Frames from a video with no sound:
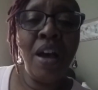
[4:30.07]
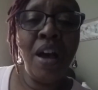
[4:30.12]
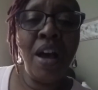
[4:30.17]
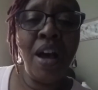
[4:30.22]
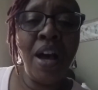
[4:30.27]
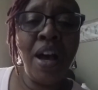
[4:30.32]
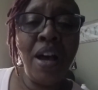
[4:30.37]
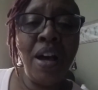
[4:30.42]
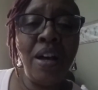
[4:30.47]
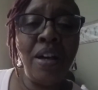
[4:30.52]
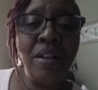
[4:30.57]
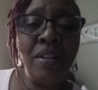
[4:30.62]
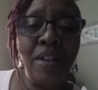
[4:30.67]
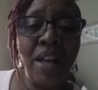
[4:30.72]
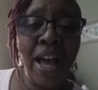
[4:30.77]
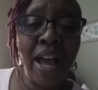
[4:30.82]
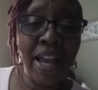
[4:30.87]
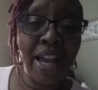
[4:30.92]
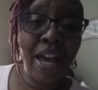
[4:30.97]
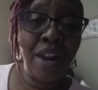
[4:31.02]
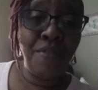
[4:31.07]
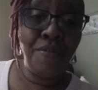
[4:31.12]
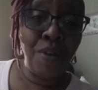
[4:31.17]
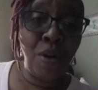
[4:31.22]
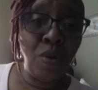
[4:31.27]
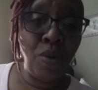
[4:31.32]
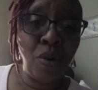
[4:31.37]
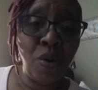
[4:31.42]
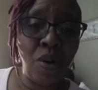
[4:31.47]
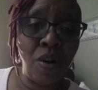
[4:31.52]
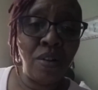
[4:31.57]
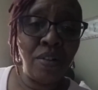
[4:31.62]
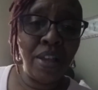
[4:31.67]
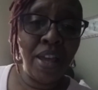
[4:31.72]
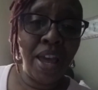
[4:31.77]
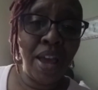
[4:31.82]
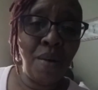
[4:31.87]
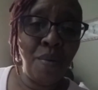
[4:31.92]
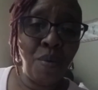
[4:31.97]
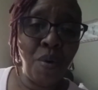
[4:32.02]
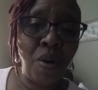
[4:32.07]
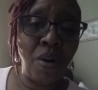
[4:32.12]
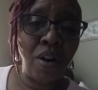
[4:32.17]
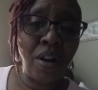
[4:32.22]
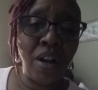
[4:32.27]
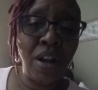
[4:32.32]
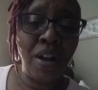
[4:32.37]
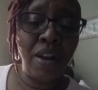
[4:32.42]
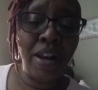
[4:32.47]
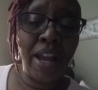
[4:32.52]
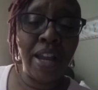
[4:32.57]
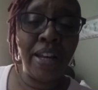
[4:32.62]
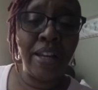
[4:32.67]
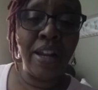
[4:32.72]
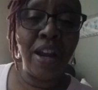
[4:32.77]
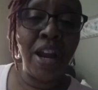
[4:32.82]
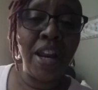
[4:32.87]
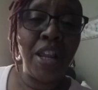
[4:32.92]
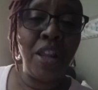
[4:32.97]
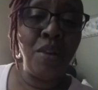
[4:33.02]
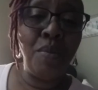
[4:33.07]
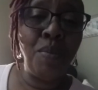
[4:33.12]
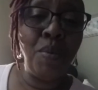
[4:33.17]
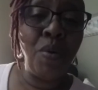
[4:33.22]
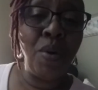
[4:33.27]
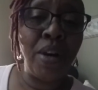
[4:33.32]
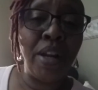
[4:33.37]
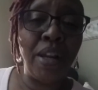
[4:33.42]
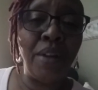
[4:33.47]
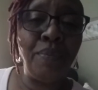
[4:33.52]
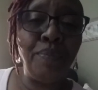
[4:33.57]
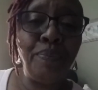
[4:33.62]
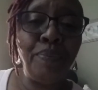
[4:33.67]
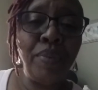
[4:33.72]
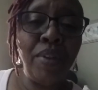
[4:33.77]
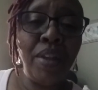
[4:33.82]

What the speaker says: I got a phone call at work at like 9 in the morning.